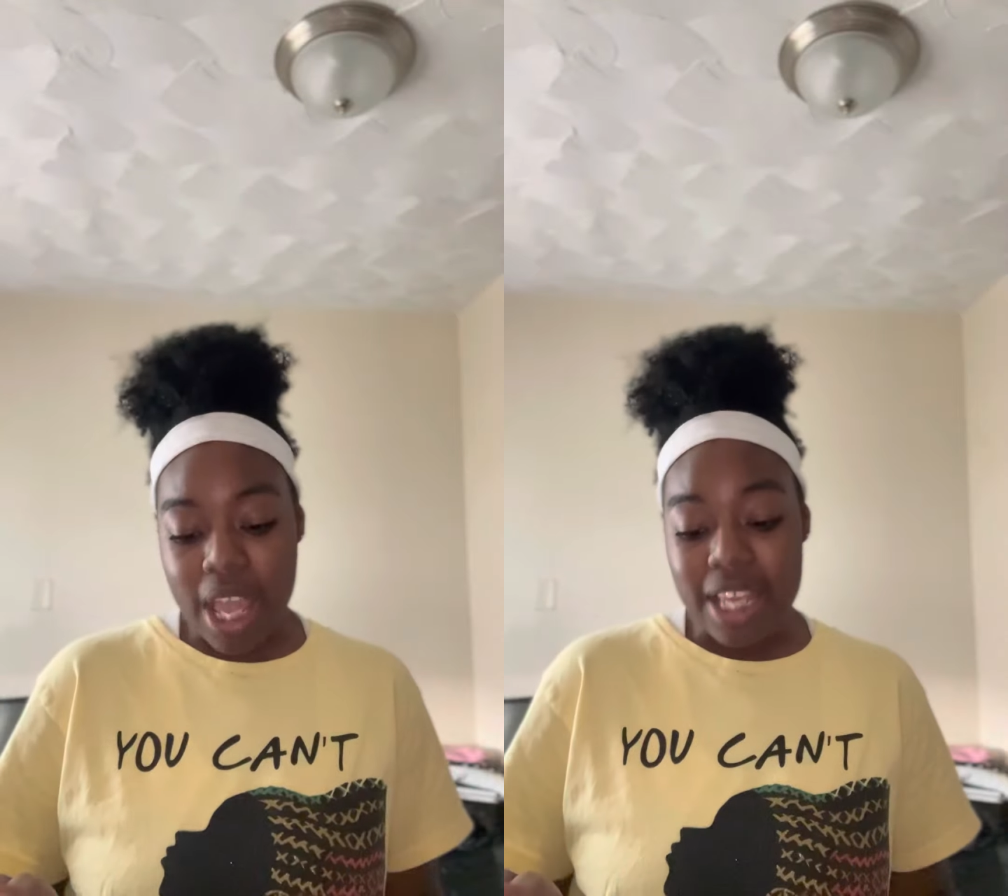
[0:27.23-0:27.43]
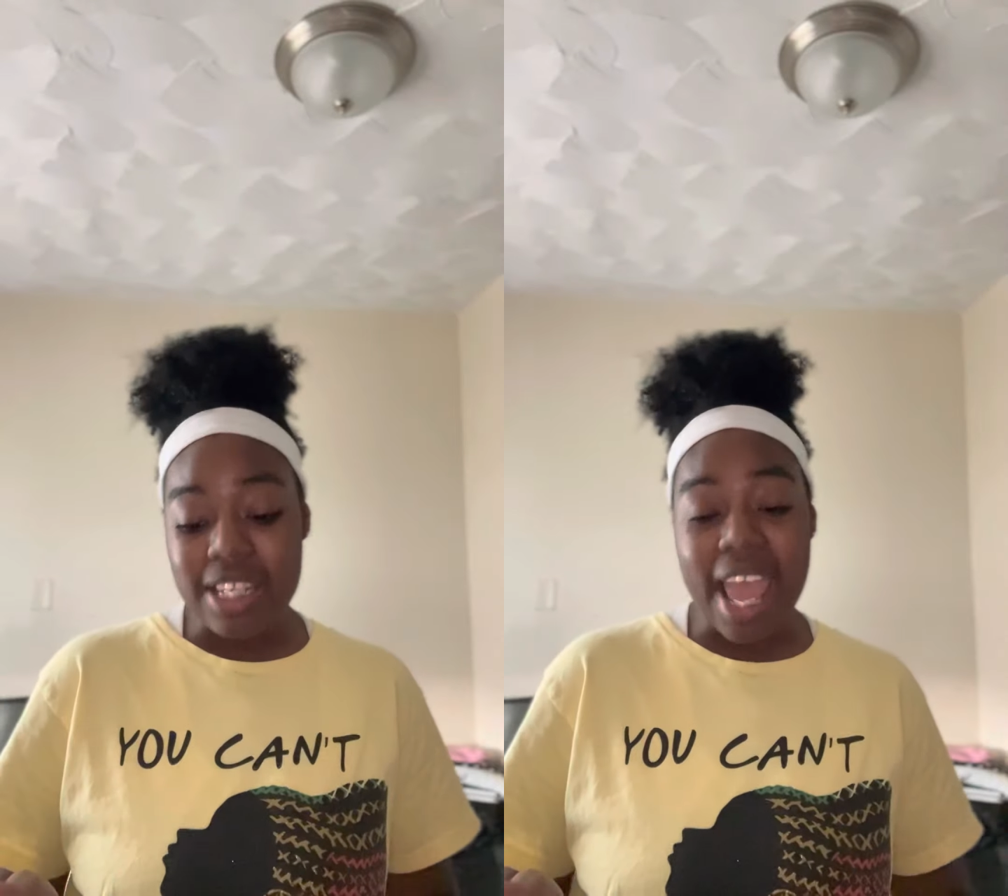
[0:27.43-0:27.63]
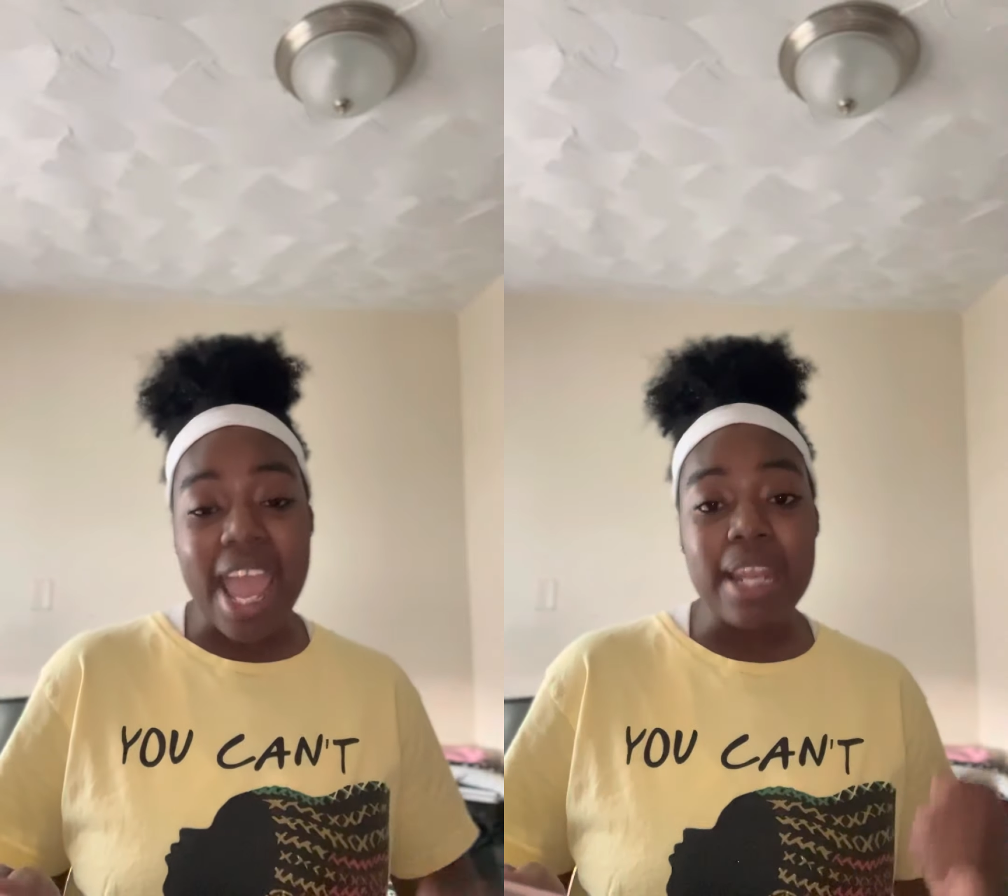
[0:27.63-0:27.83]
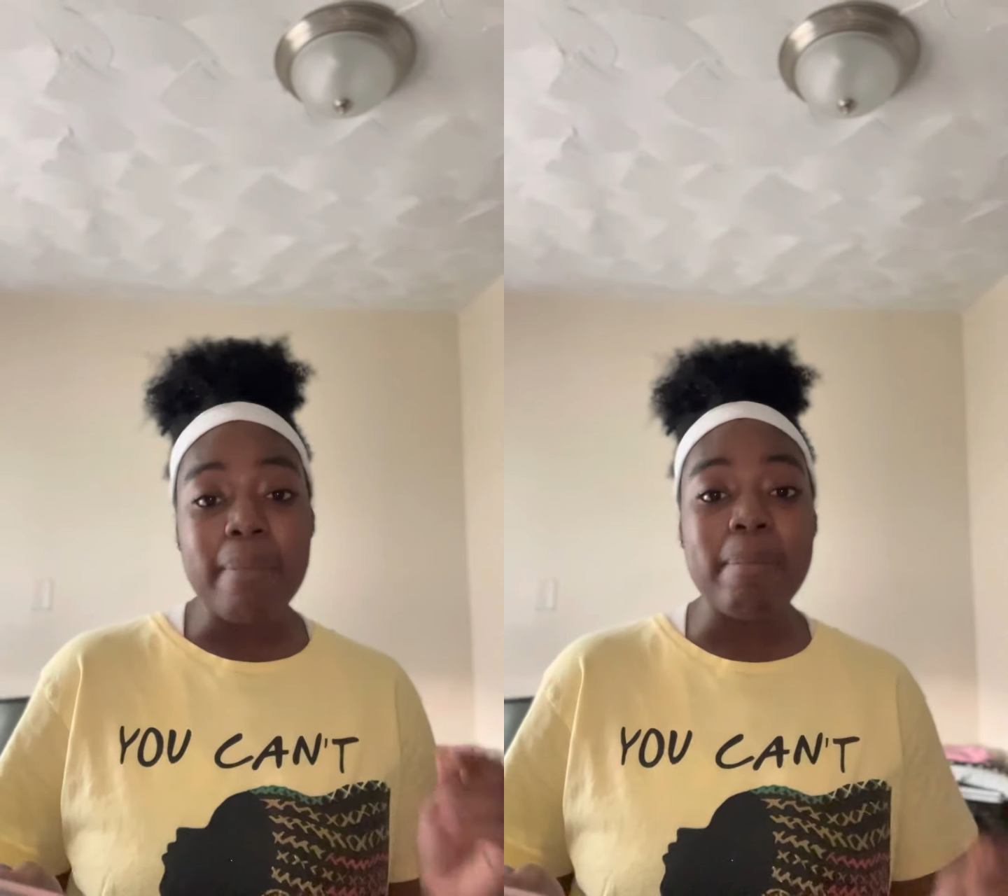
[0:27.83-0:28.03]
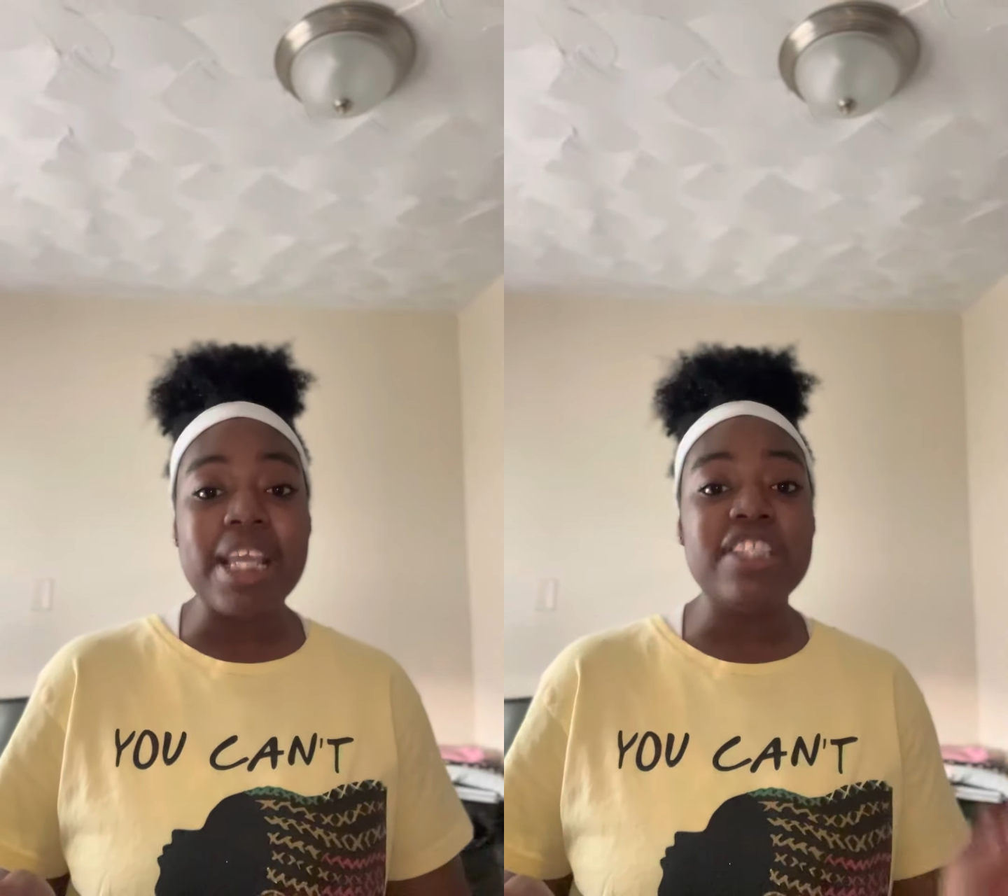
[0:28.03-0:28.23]
Dan
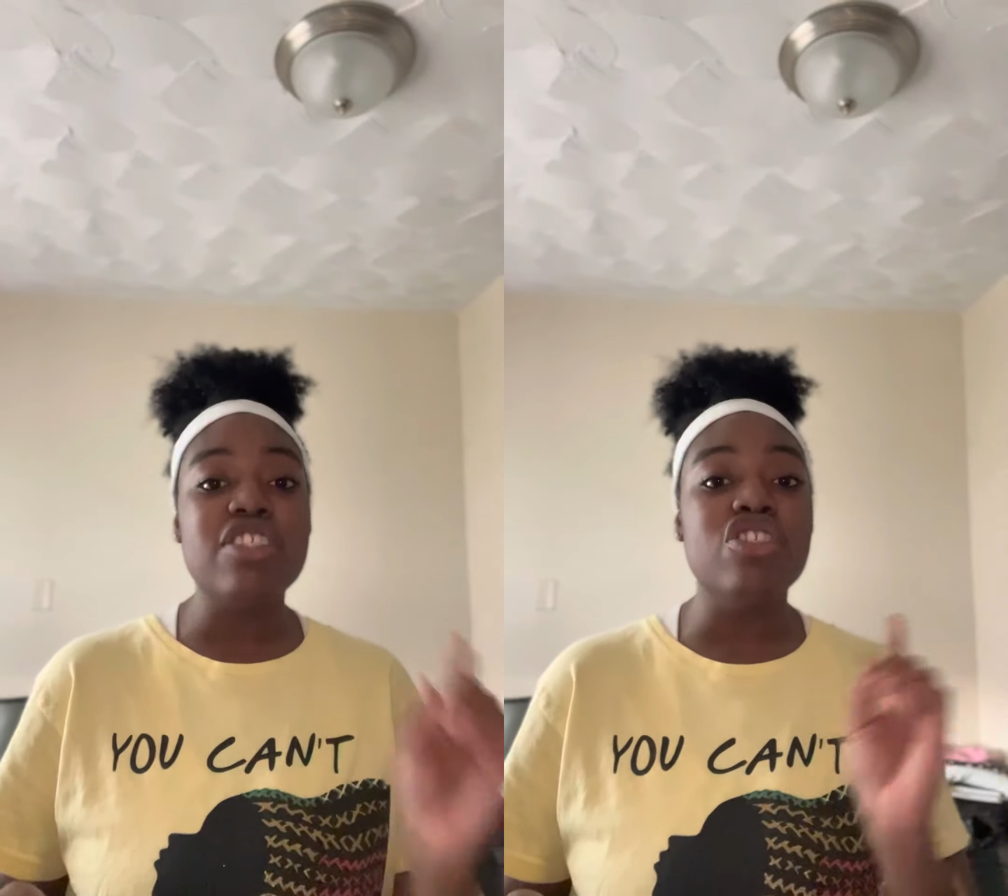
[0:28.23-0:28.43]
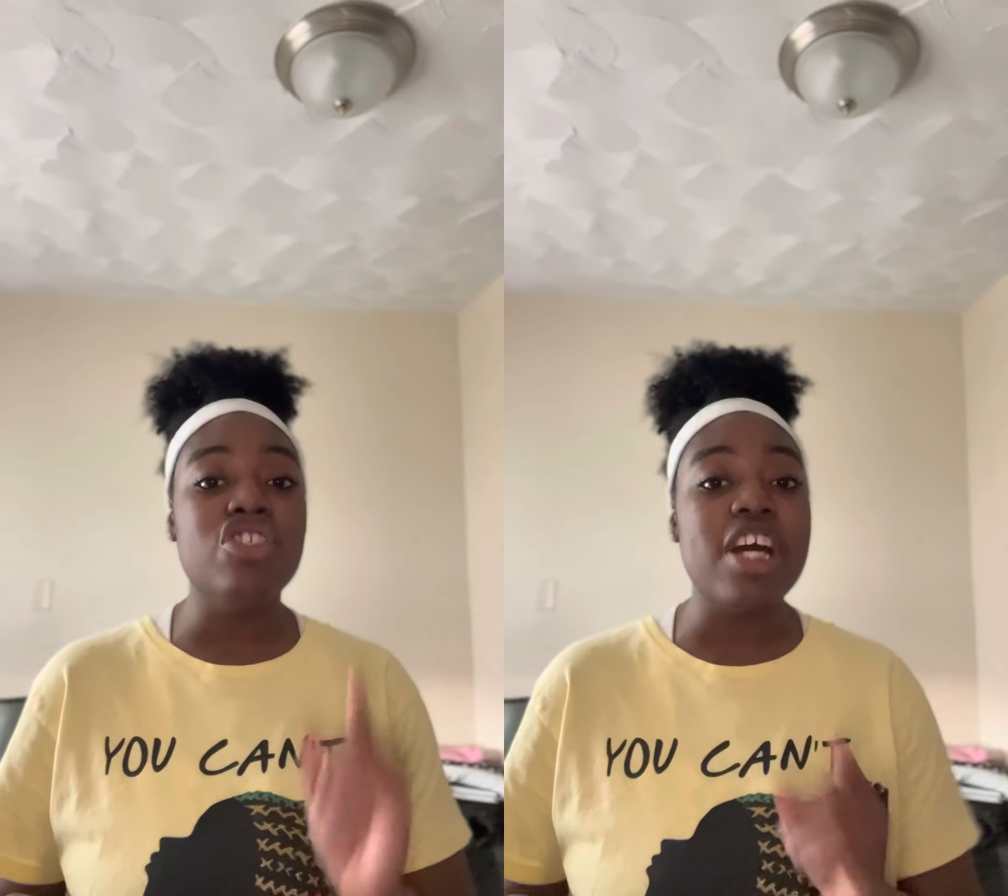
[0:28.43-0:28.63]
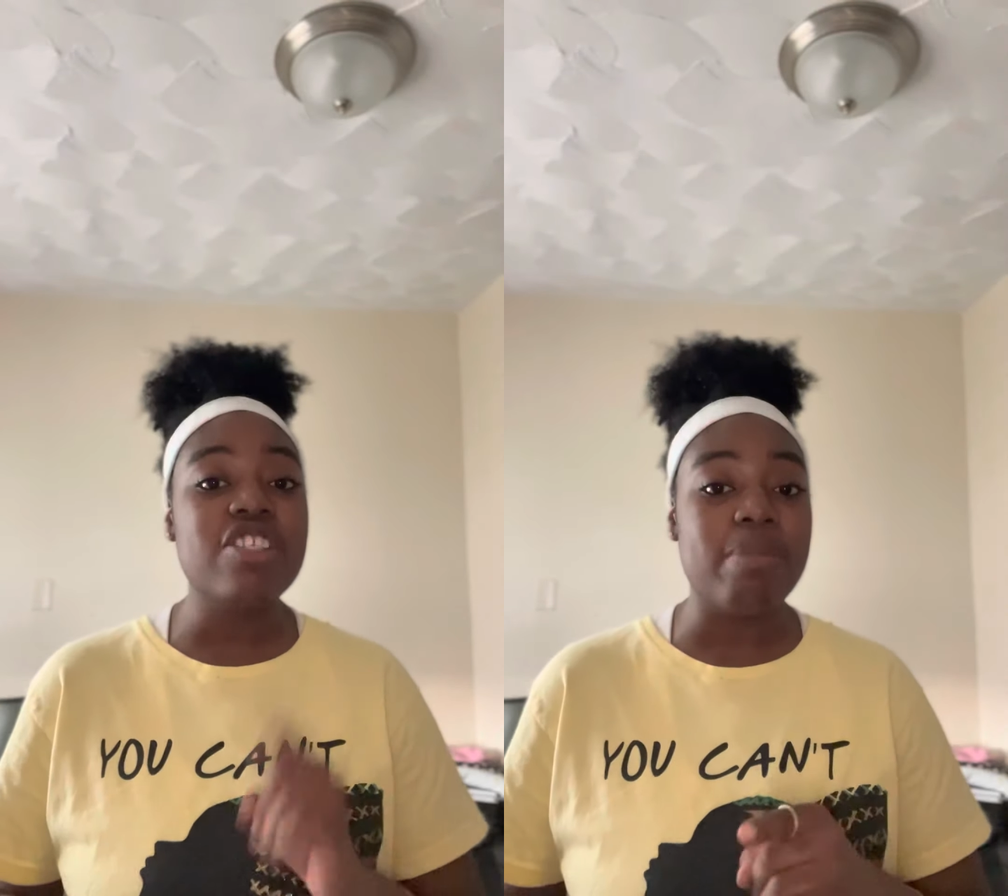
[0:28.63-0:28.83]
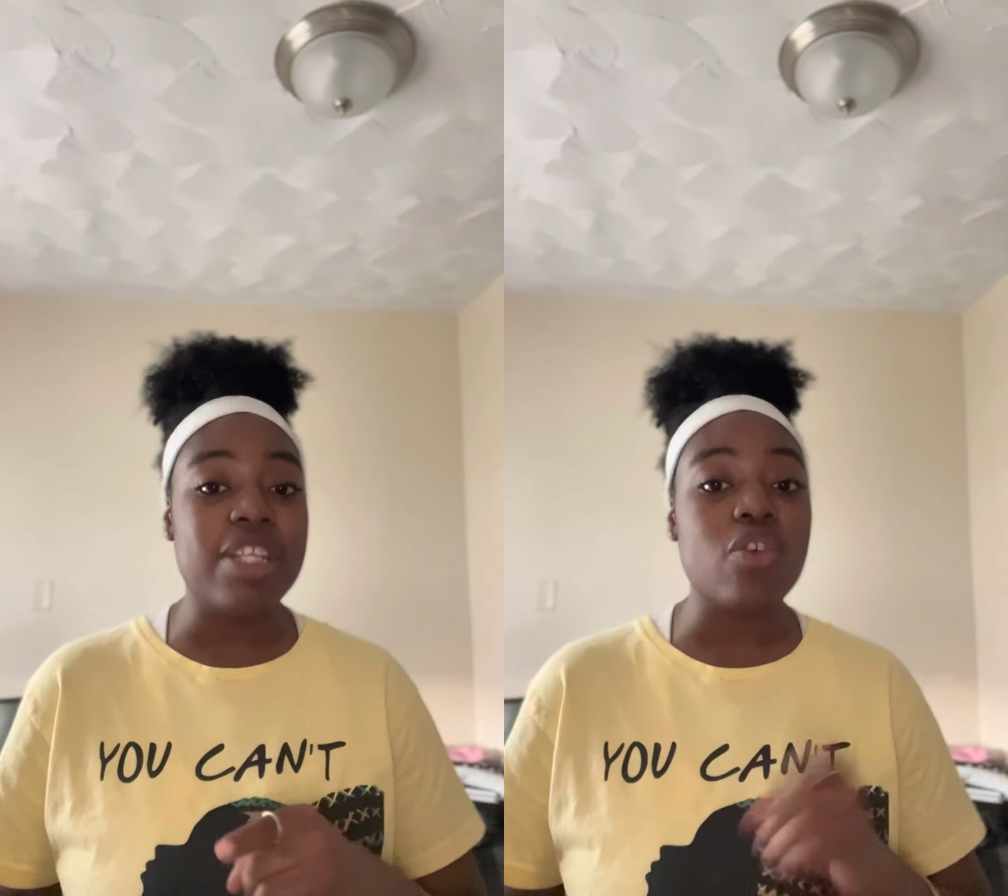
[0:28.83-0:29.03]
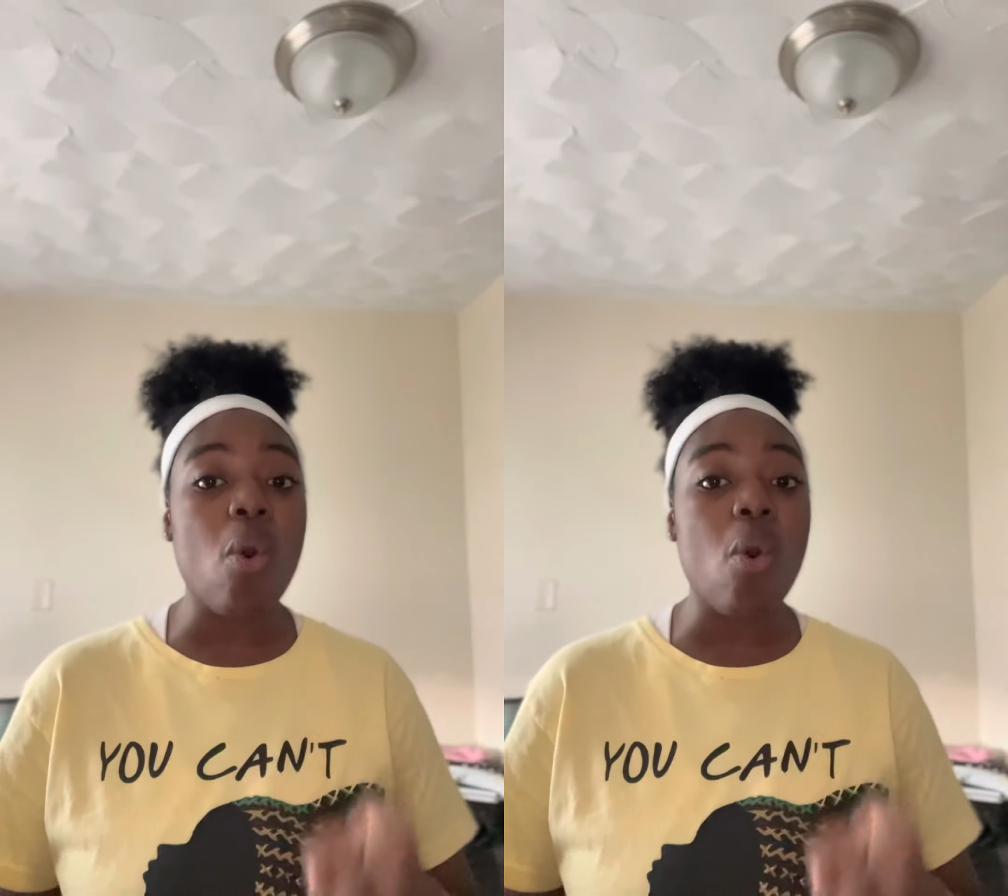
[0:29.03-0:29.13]
means judgment,